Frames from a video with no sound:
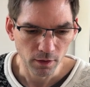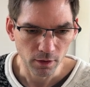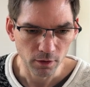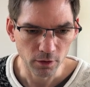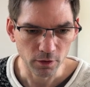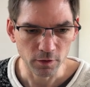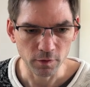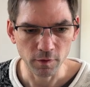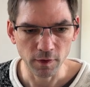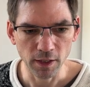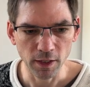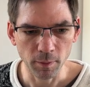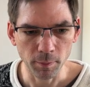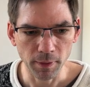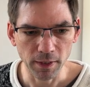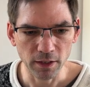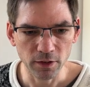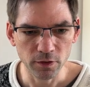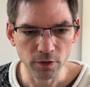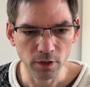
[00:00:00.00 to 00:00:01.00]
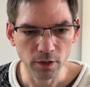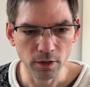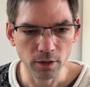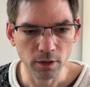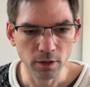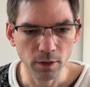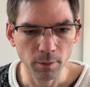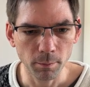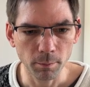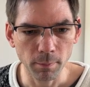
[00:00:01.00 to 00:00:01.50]
It's very
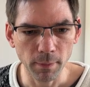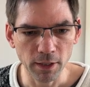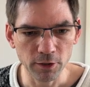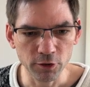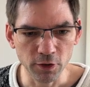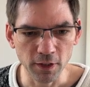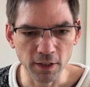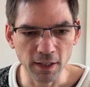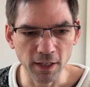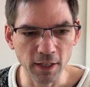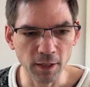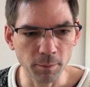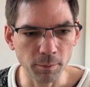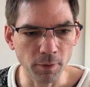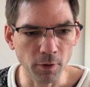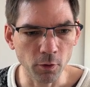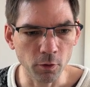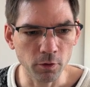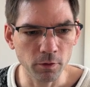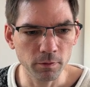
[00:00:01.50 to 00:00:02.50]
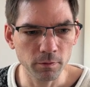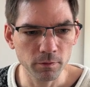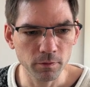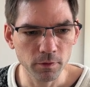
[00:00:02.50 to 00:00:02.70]
basic. Magic 8 Ball.